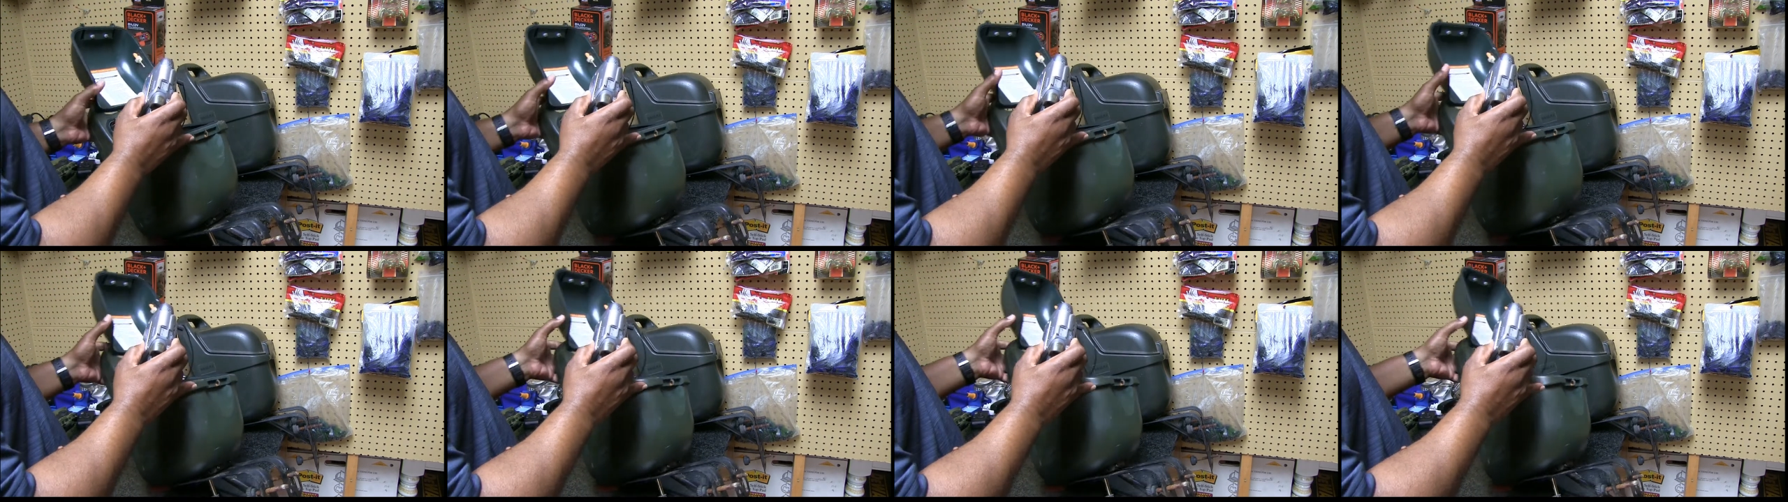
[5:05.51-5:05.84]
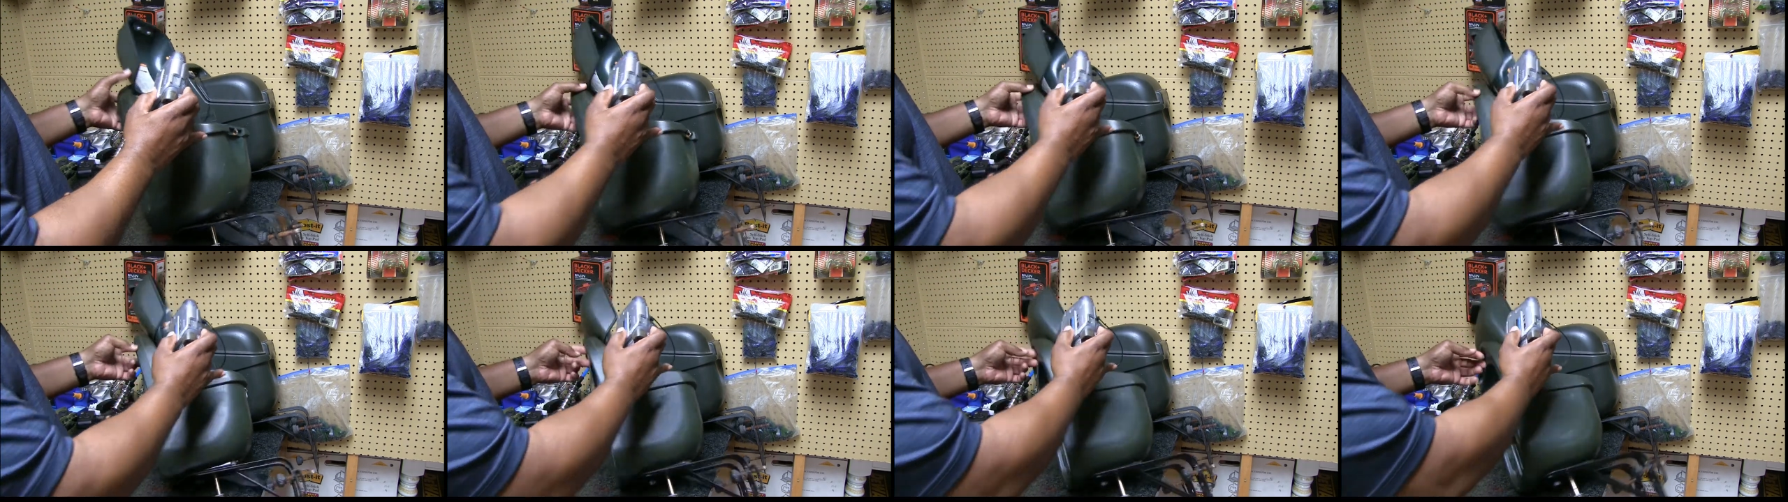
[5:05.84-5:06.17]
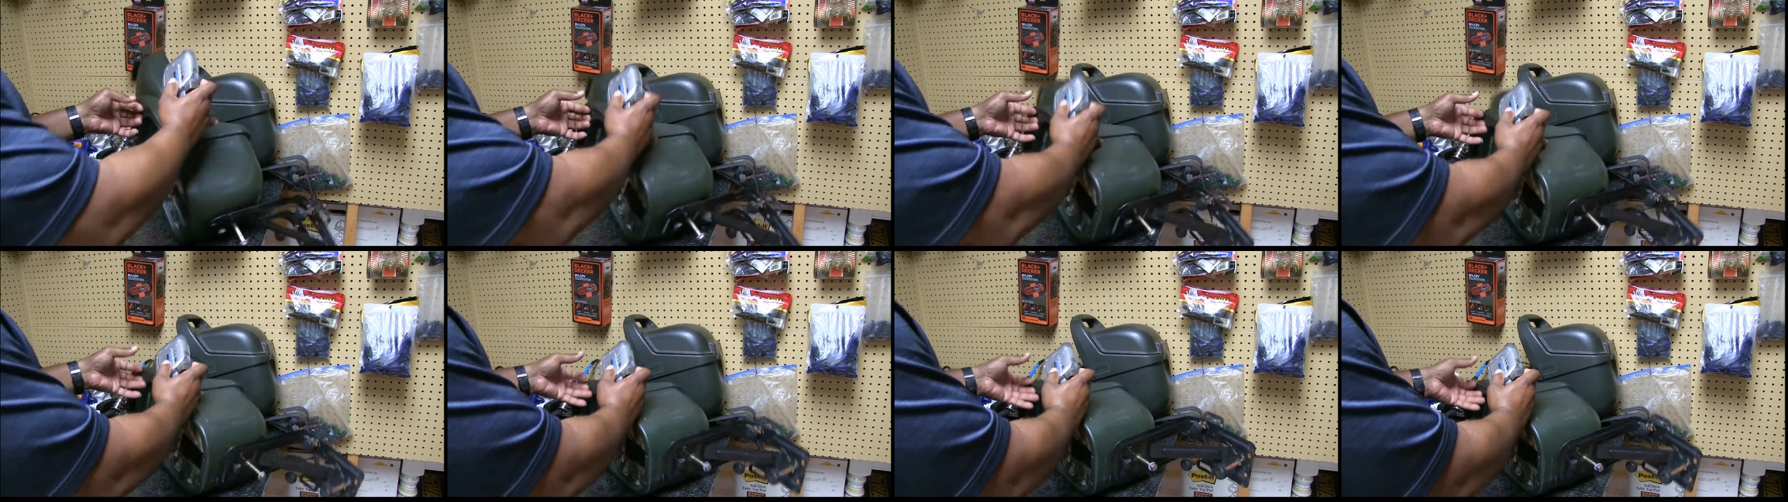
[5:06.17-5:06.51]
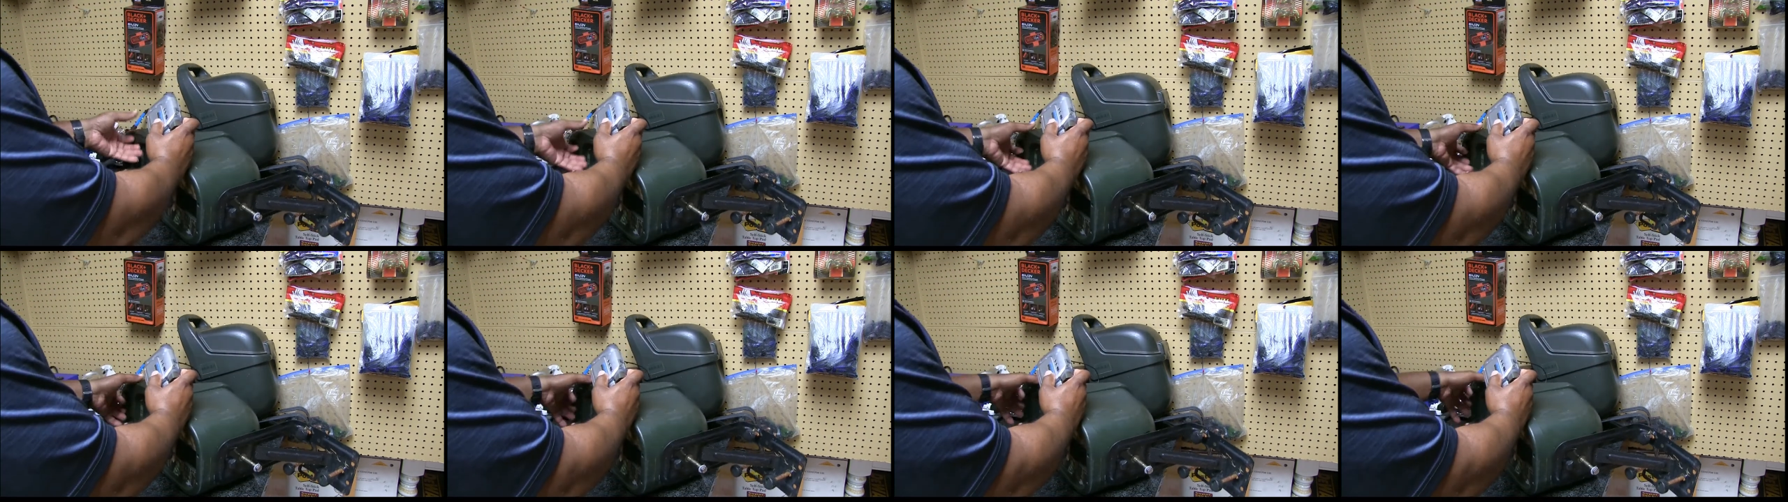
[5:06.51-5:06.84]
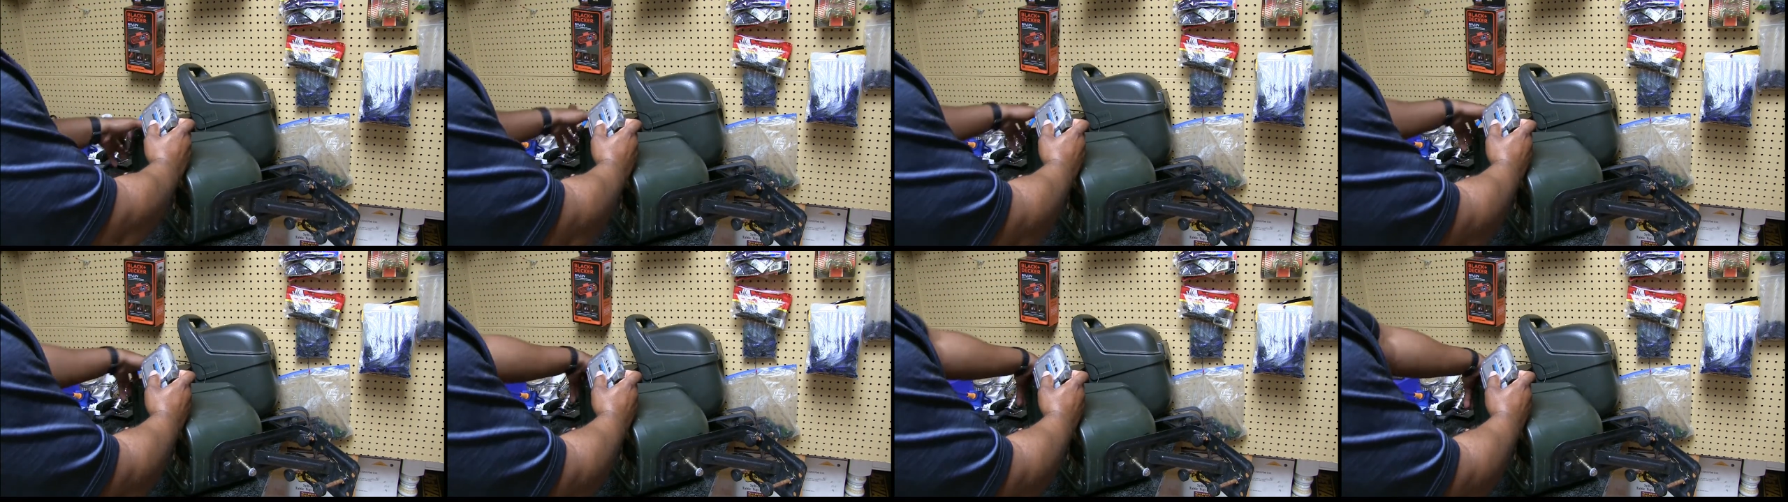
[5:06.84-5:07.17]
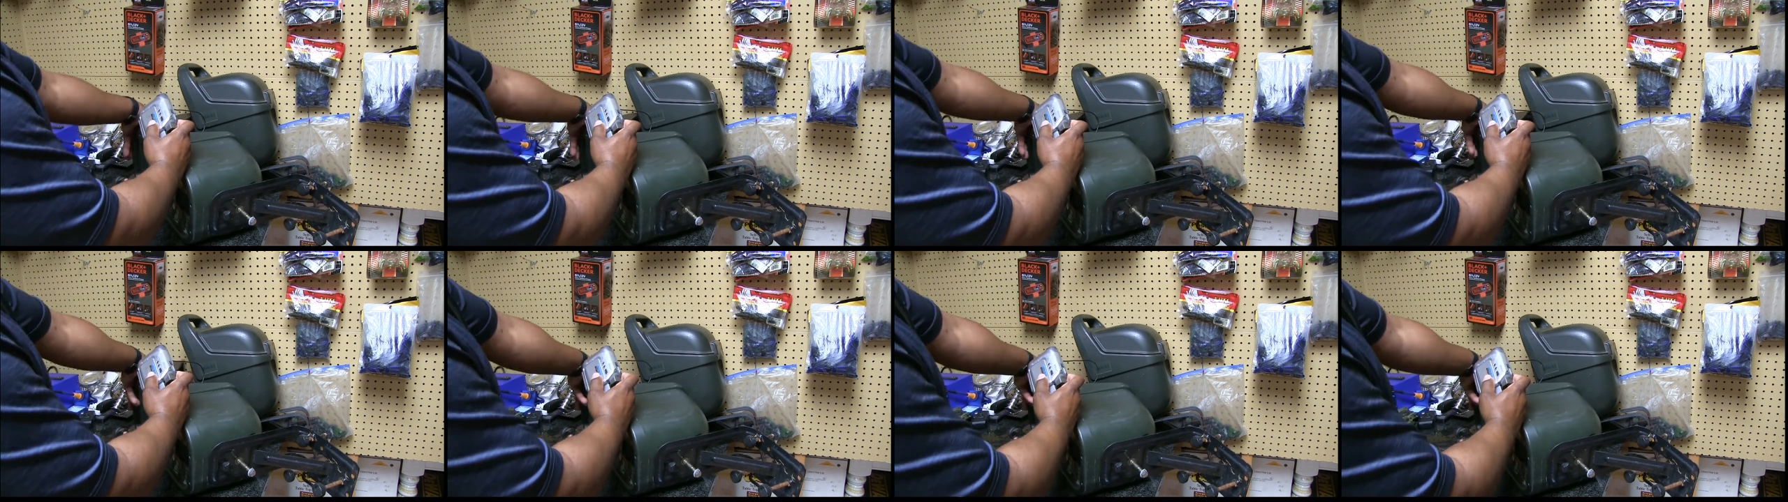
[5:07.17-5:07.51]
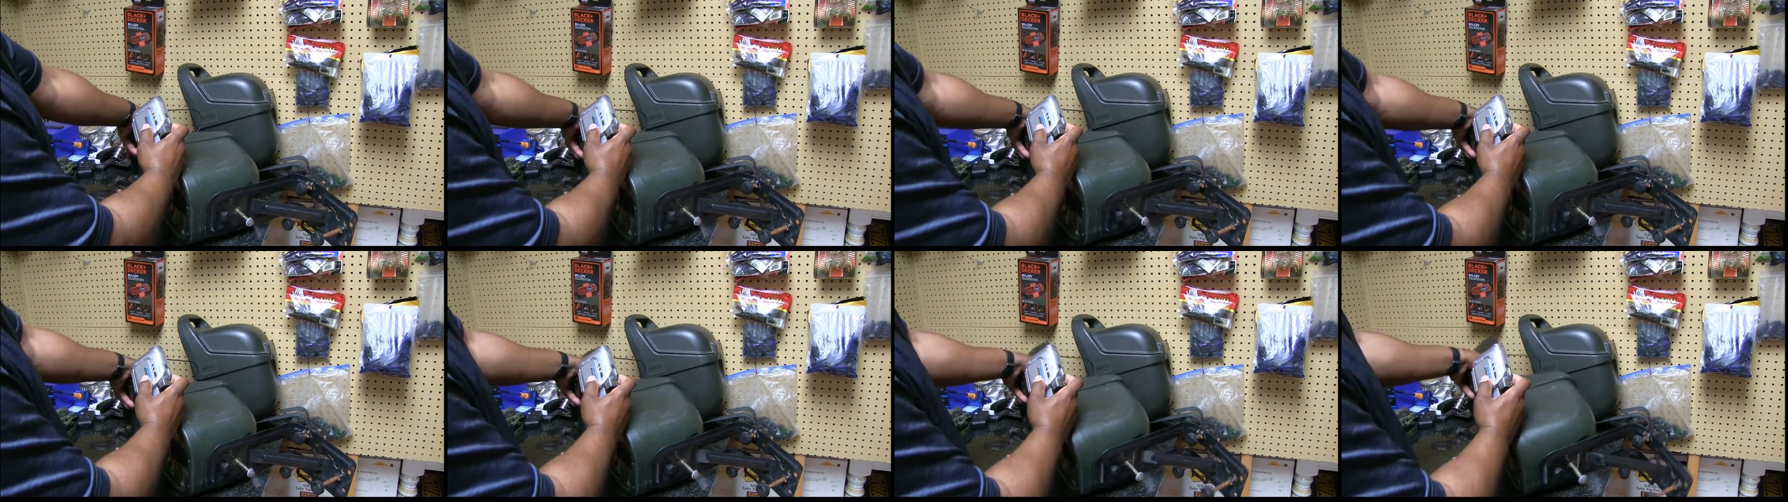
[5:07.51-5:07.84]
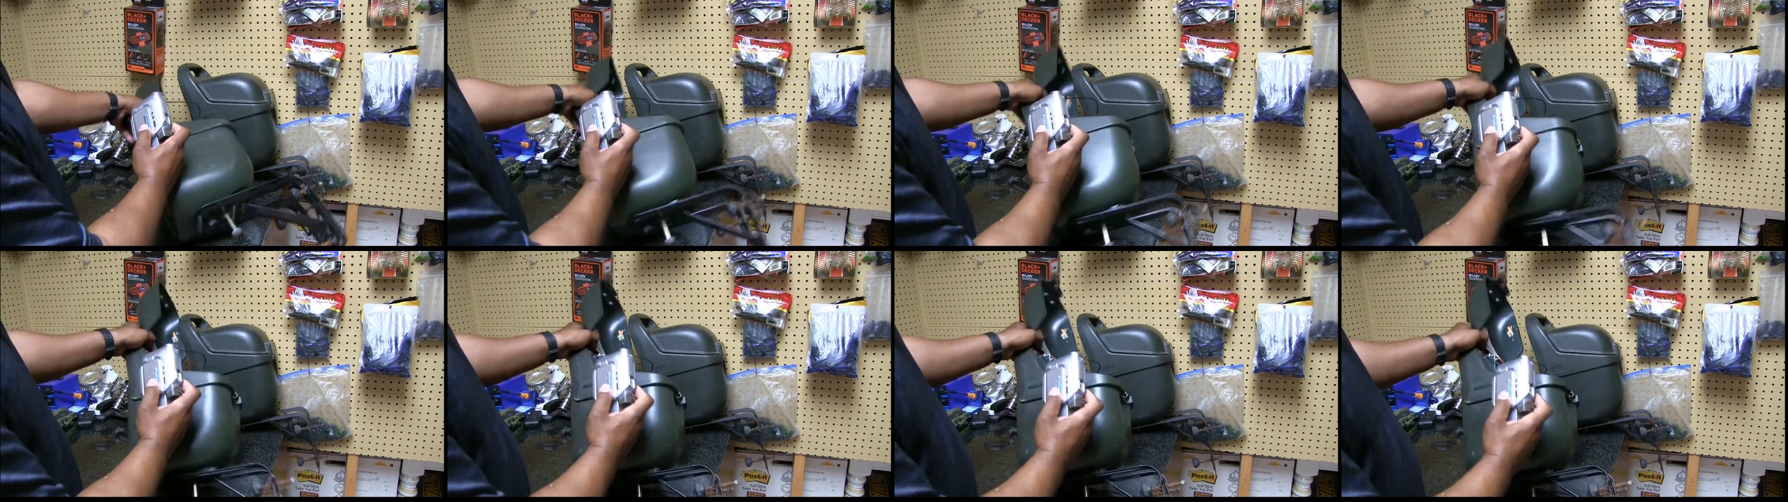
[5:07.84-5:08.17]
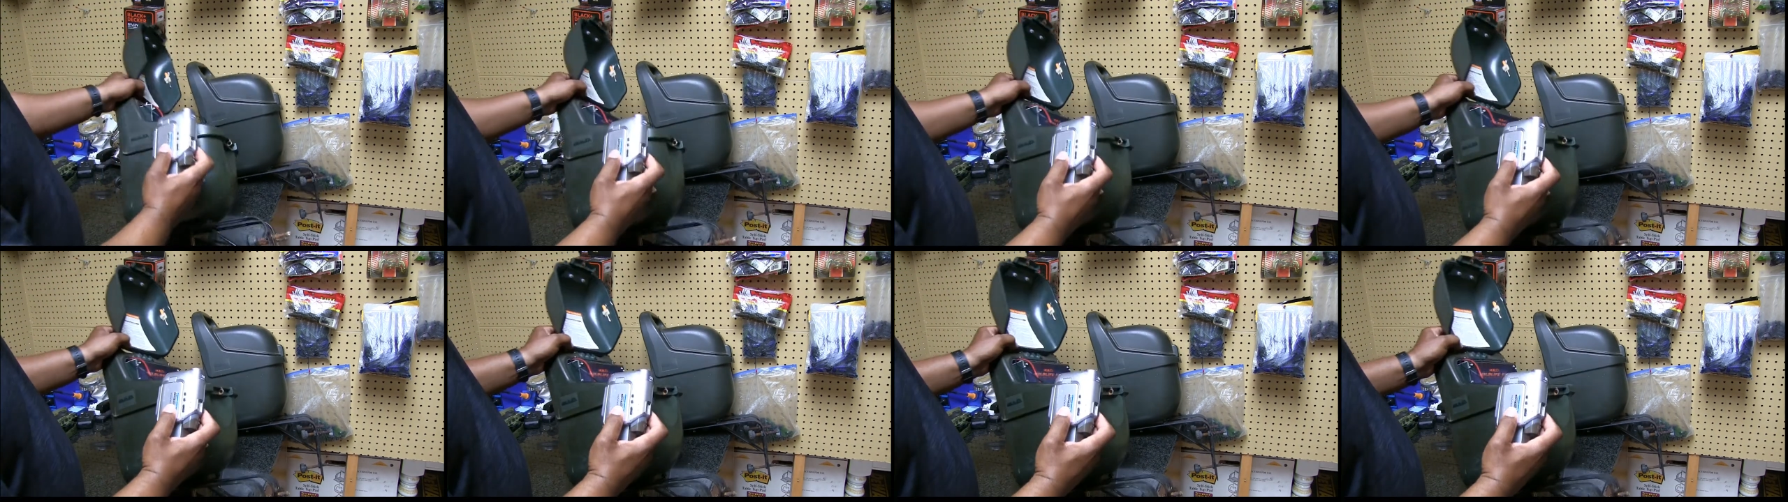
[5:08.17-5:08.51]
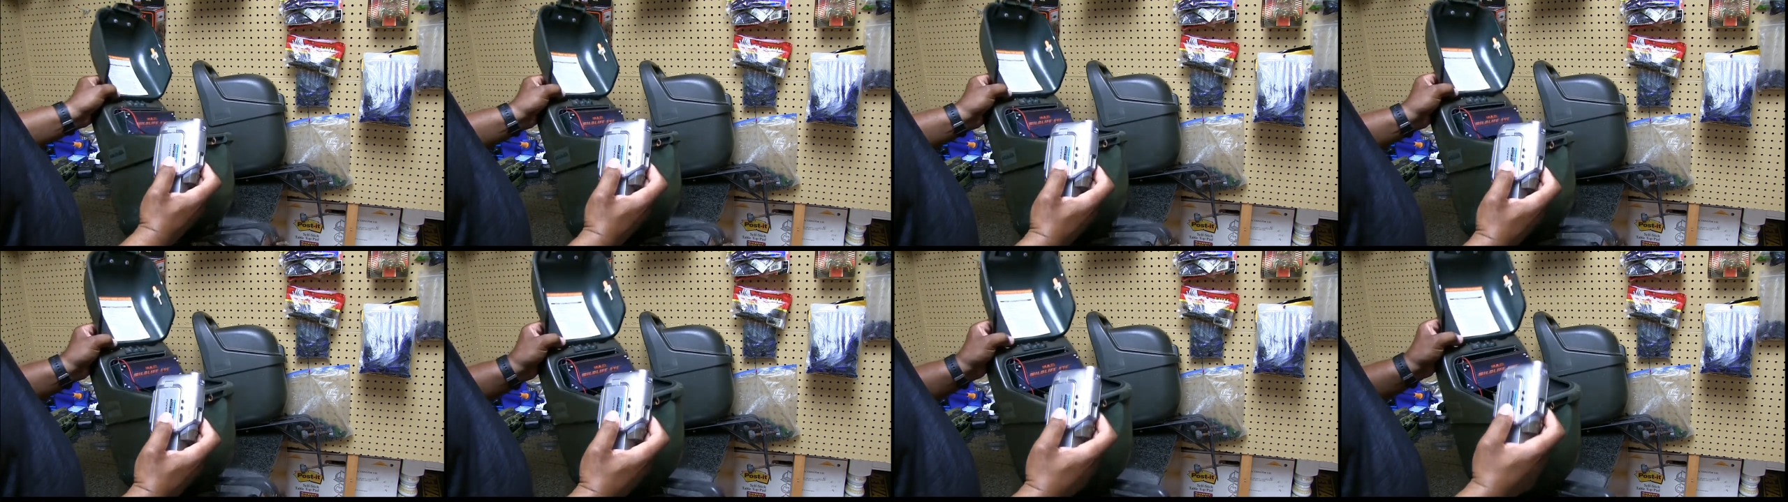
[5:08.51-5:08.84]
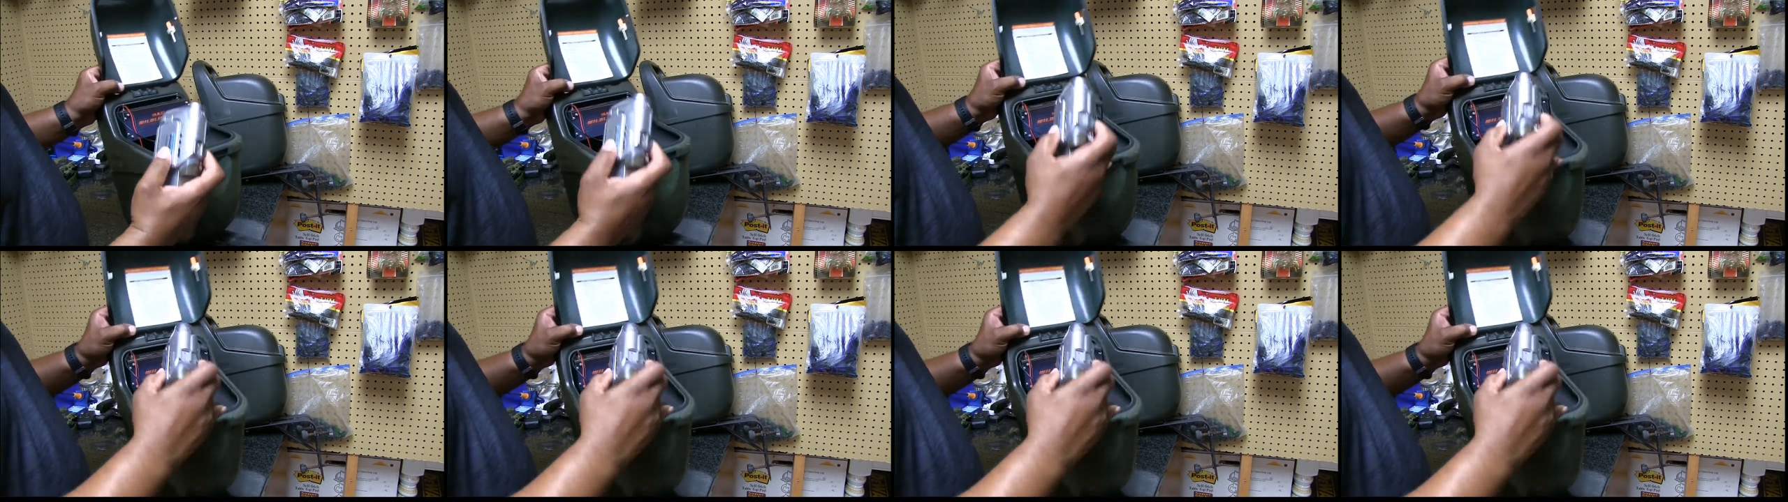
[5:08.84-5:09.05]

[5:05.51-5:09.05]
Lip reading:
Nobody's mouth can be seen.